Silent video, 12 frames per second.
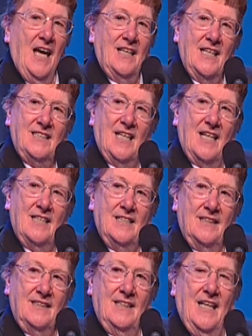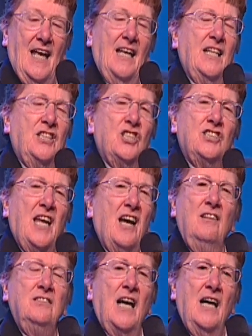And I said, and he just
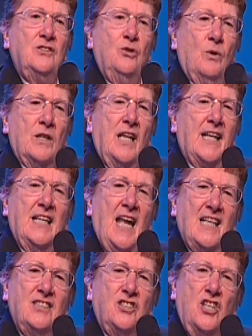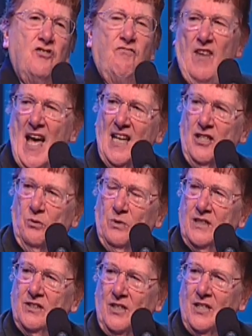held on to it like it had such
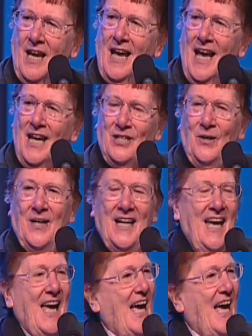value and such, you know.